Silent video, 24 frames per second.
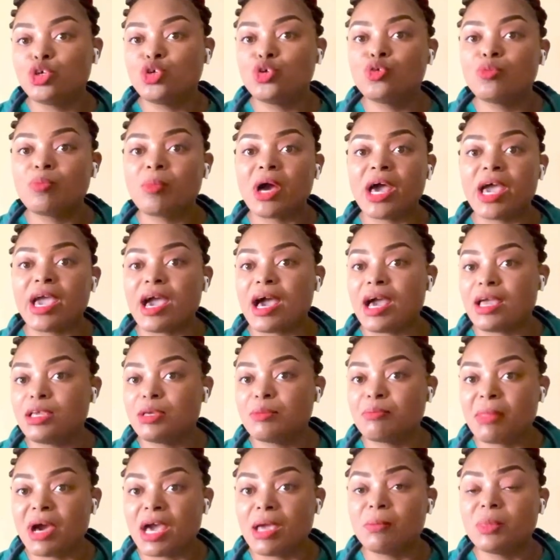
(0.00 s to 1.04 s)
it
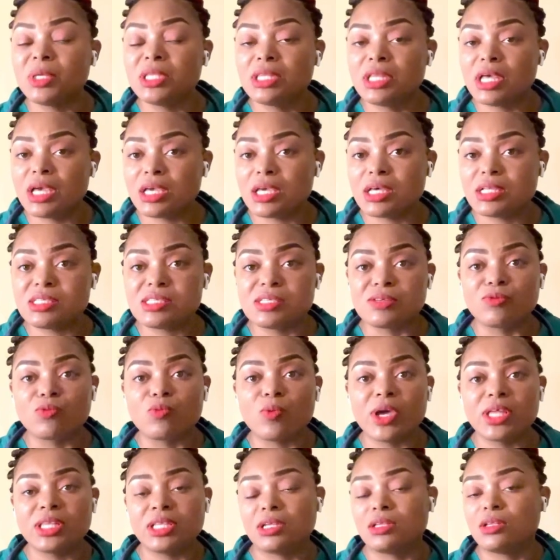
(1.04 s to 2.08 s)
might be negative
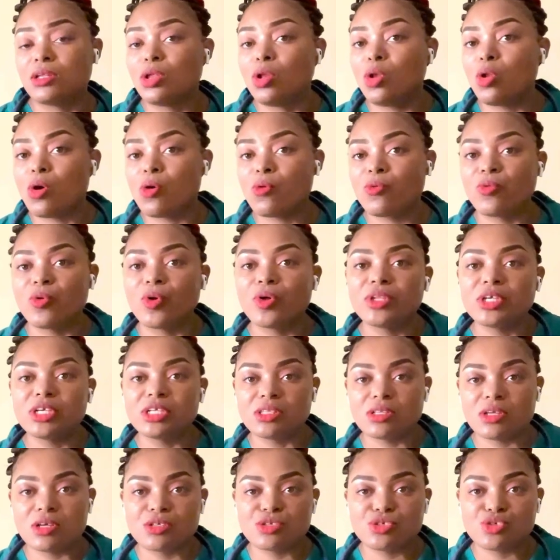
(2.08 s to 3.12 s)
when in the long run it
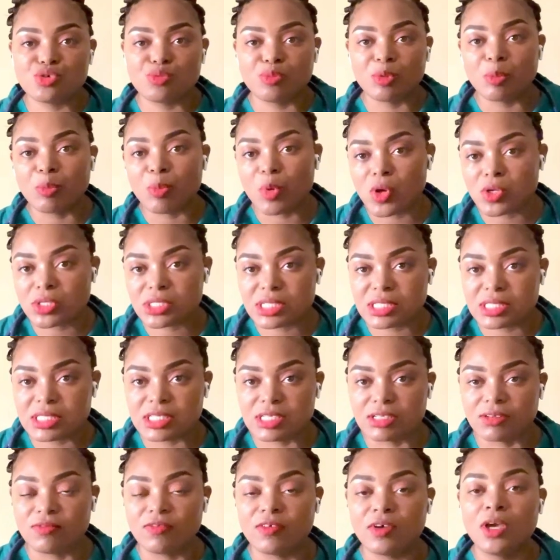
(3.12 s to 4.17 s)
turns to be
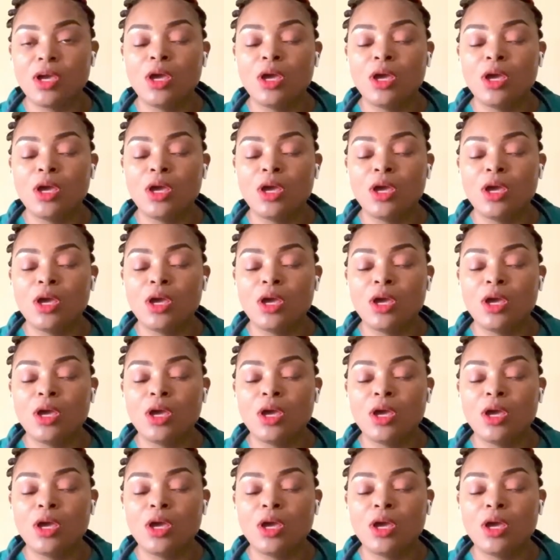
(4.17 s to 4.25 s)
positive.